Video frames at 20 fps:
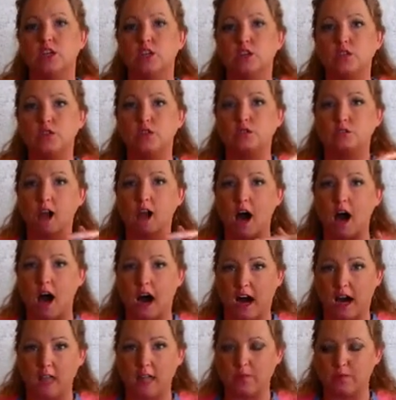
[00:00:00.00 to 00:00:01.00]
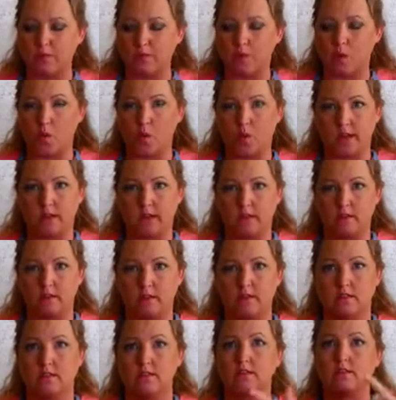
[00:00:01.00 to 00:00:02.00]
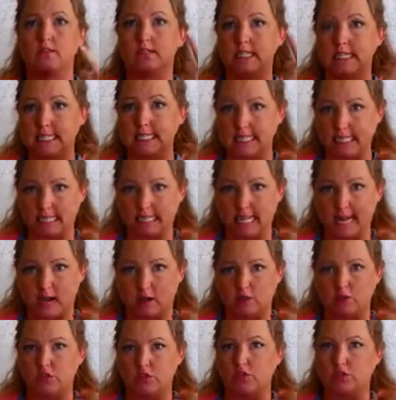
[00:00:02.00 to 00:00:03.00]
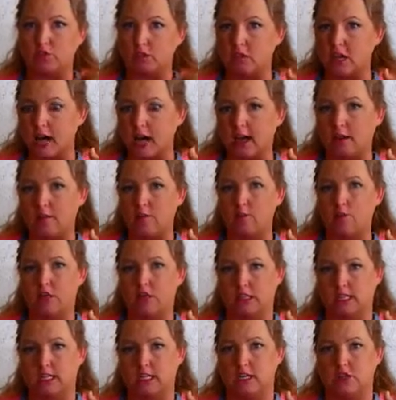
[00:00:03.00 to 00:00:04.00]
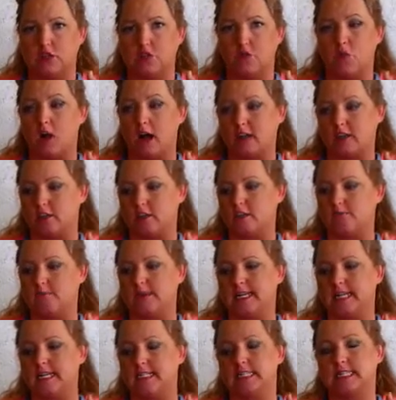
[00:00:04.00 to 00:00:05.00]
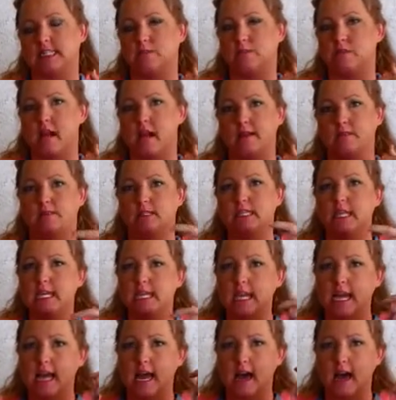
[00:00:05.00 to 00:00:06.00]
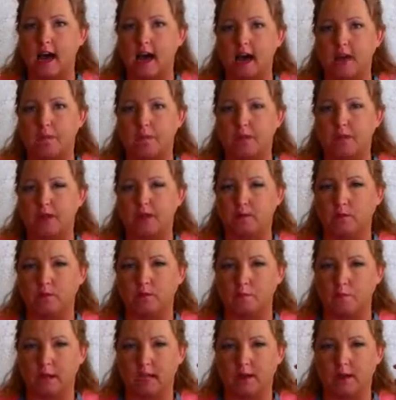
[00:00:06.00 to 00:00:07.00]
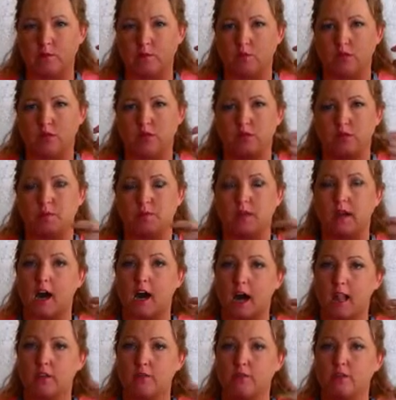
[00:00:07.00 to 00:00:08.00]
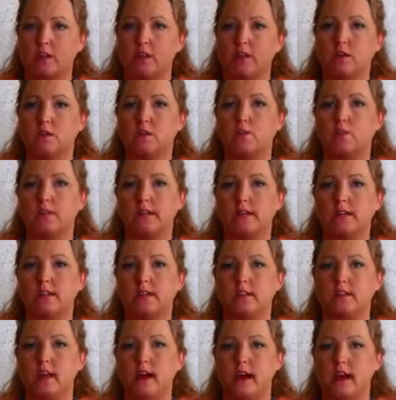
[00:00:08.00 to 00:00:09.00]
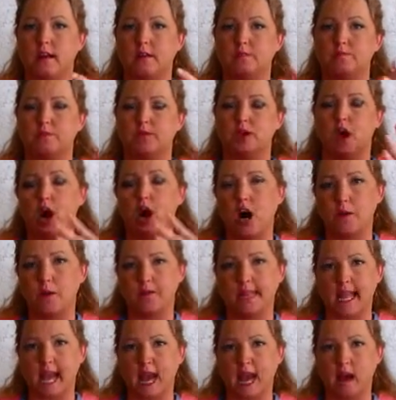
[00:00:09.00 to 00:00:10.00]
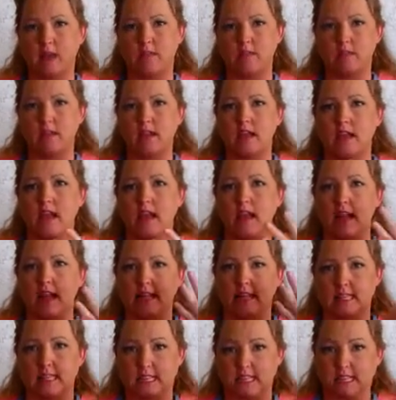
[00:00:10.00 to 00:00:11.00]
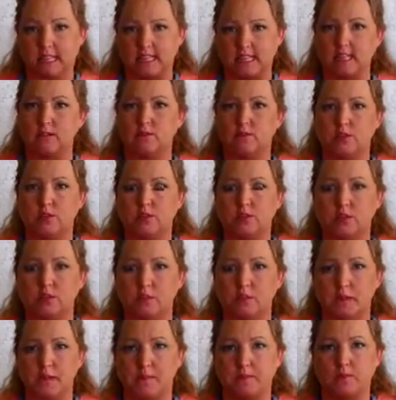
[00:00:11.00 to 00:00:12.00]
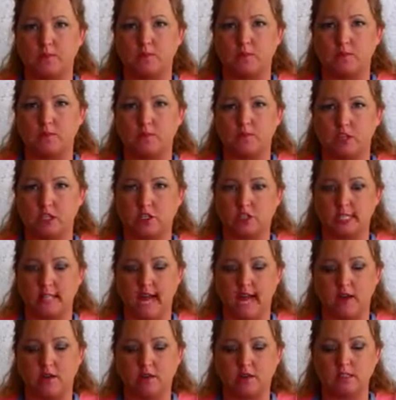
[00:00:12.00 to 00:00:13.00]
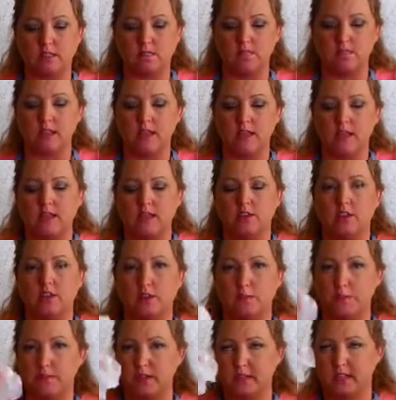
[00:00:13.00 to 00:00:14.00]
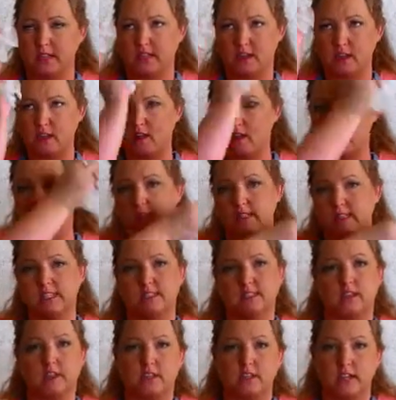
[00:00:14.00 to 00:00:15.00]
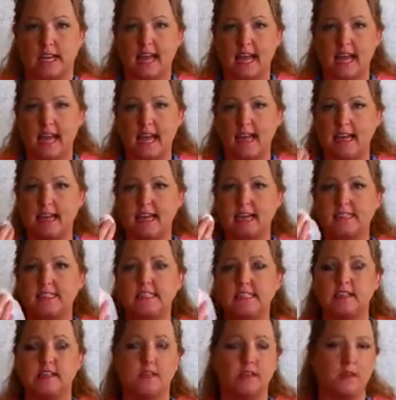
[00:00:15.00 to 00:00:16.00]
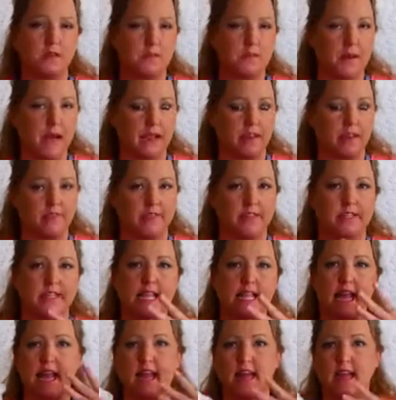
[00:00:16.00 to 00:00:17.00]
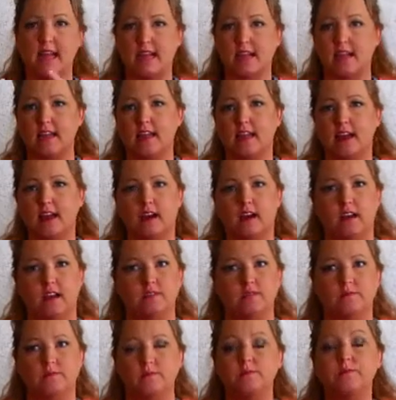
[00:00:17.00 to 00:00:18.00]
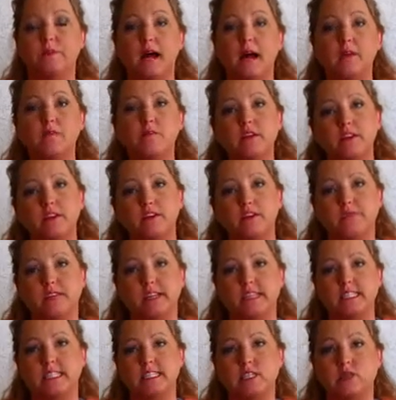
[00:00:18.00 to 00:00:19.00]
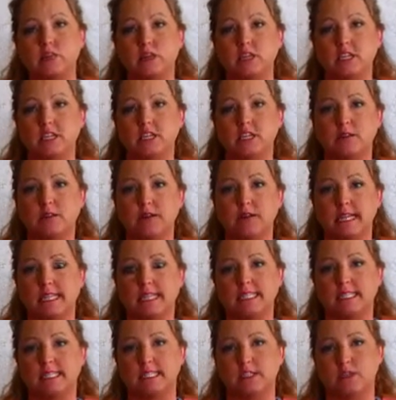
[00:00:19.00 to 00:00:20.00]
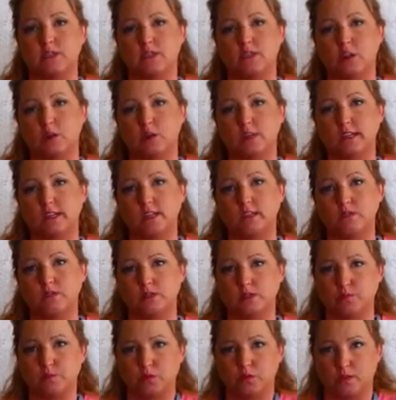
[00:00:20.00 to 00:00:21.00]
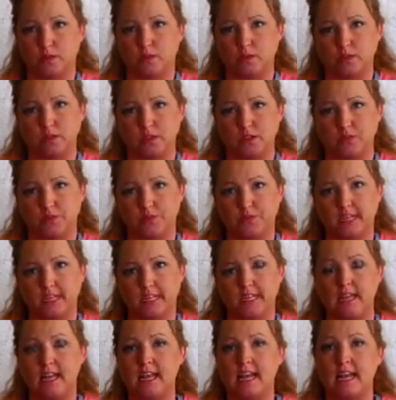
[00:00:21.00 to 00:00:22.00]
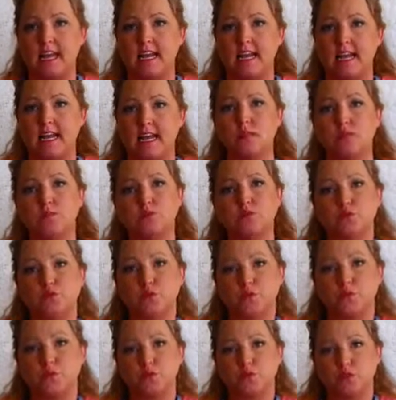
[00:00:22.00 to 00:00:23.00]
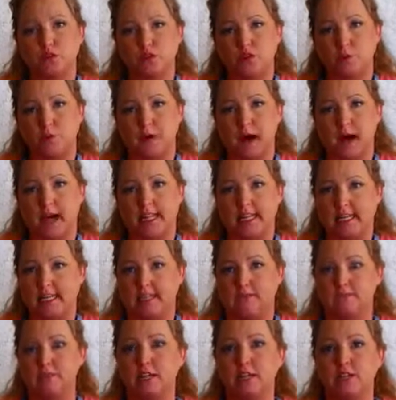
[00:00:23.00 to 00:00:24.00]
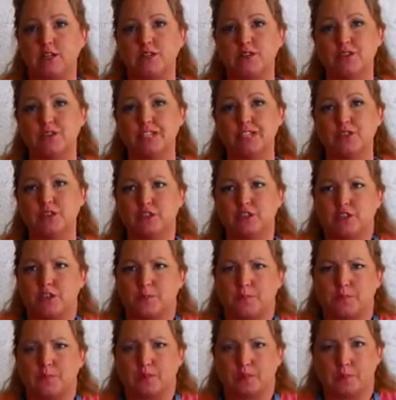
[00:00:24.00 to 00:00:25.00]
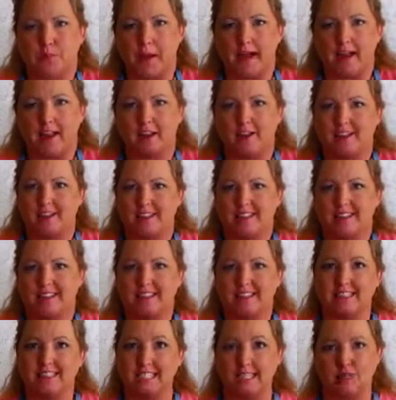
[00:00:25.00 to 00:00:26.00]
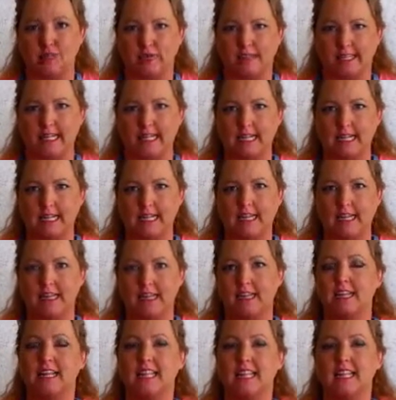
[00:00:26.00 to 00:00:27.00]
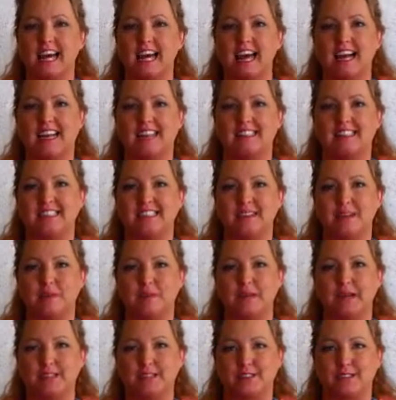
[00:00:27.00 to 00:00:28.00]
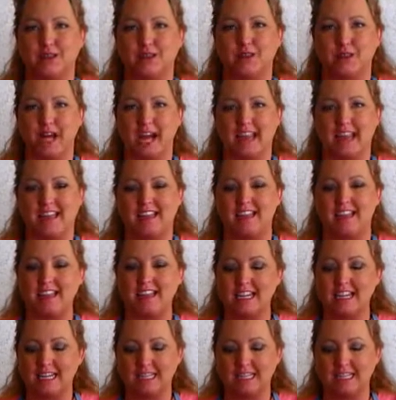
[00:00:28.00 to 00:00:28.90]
use olive oil to get it out. Do not run it under water because sometimes it will make it worse. But olive oil will calm it down, and then you could be able to flush it out. You can put this on your head, the back of your neck, bottom of your feet is really good because oils are absorbed through the feet, then absorbed through your body. So then you start perspiring the citronella that the bugs don't like.